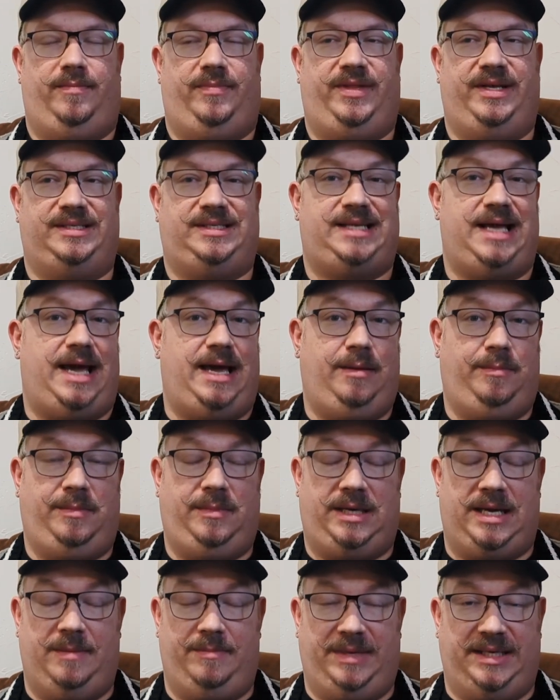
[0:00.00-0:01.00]
The same
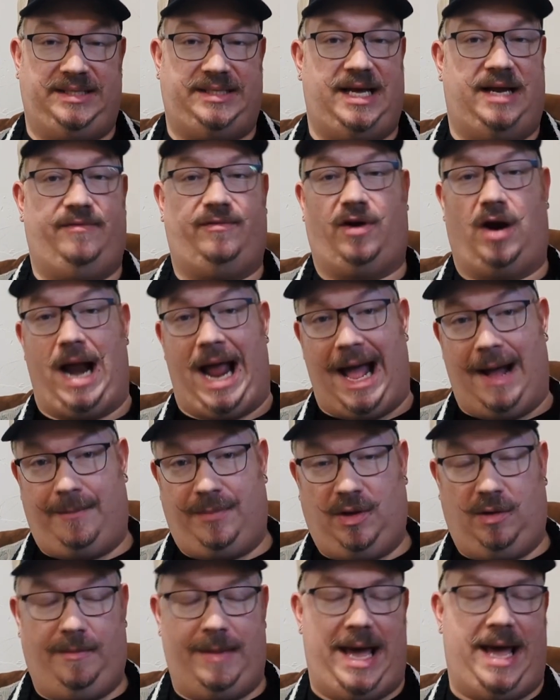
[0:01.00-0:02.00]
can be said for
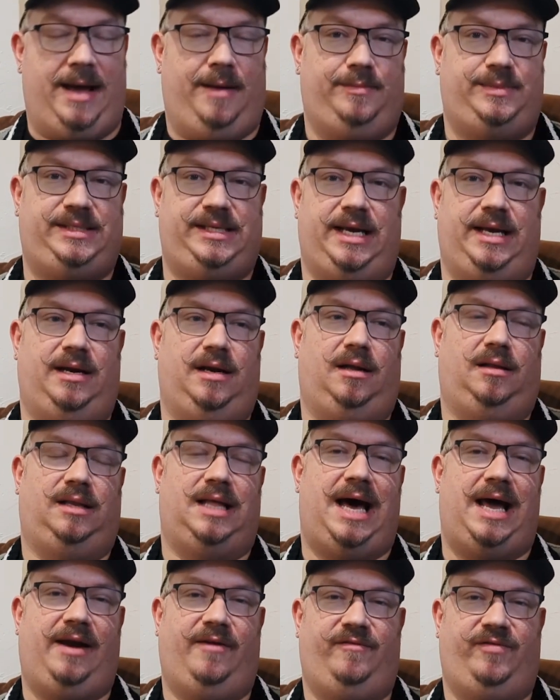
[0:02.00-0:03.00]
Apple Maps and a
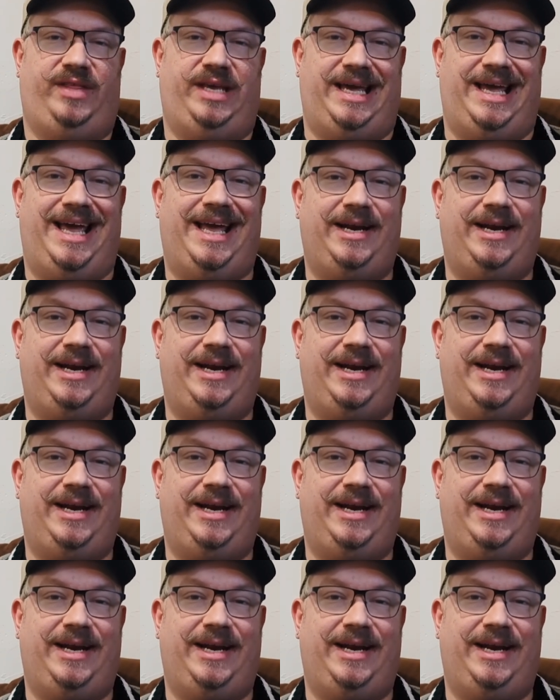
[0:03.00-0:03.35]
lot of the